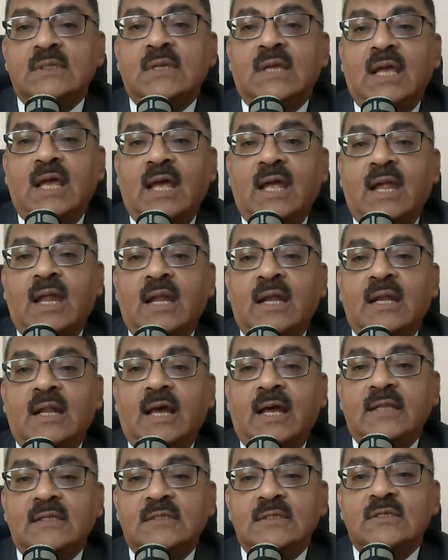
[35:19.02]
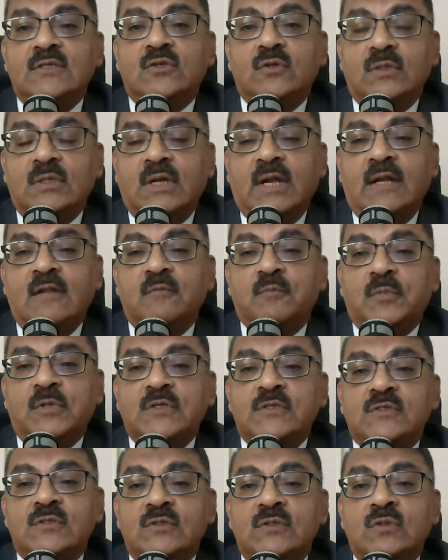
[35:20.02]
And I think you're the kind of
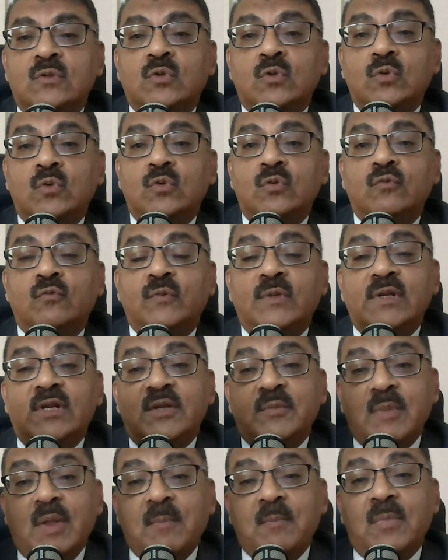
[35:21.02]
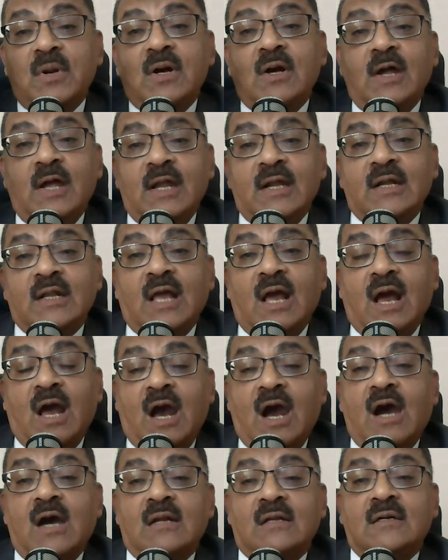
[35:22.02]
person who will remember and
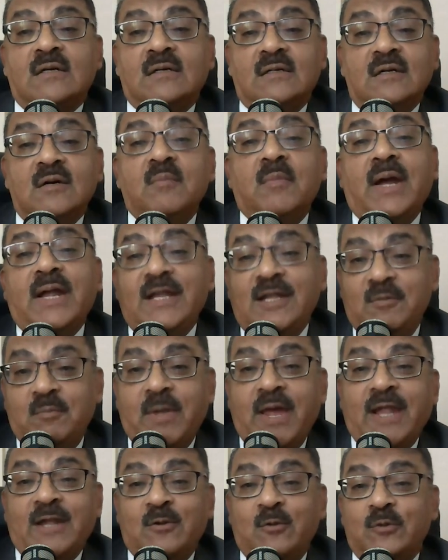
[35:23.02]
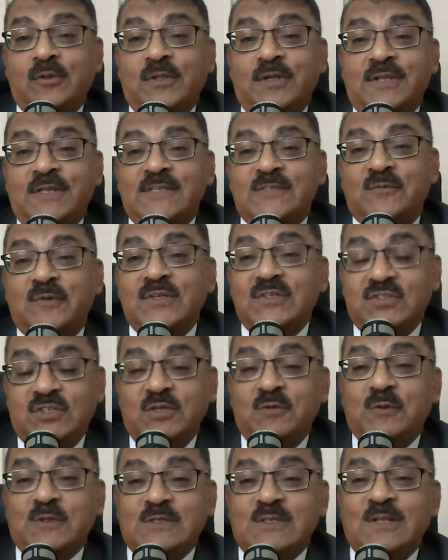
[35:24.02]
hark her mind back to the days when she
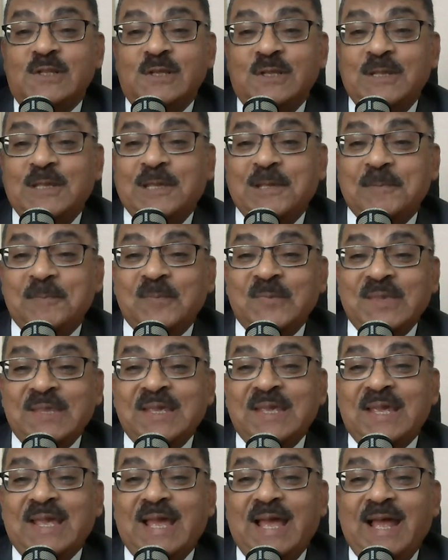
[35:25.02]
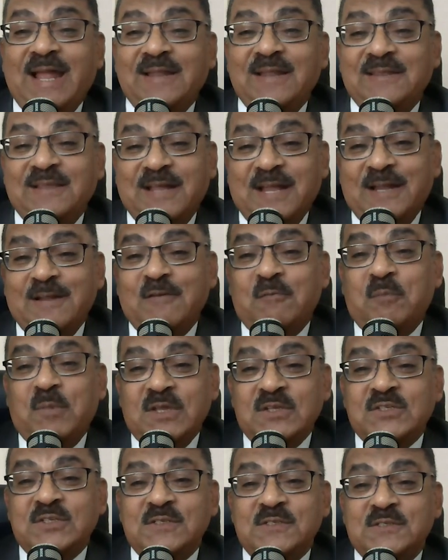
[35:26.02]
was learning and the kind of
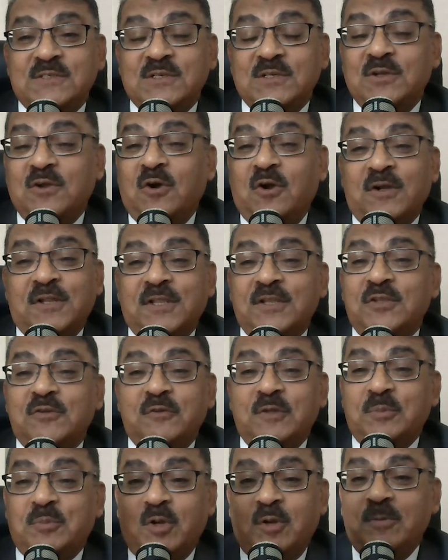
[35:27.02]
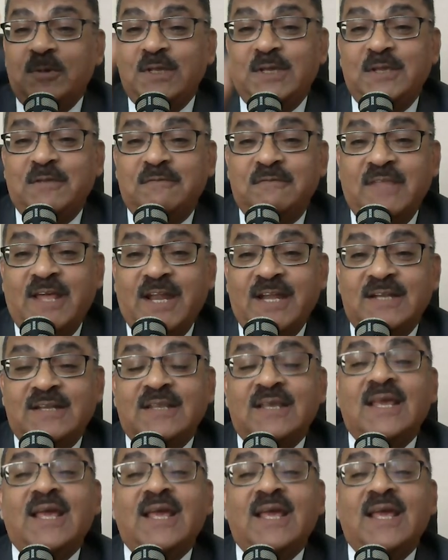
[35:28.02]
patience she got, and you will probably give that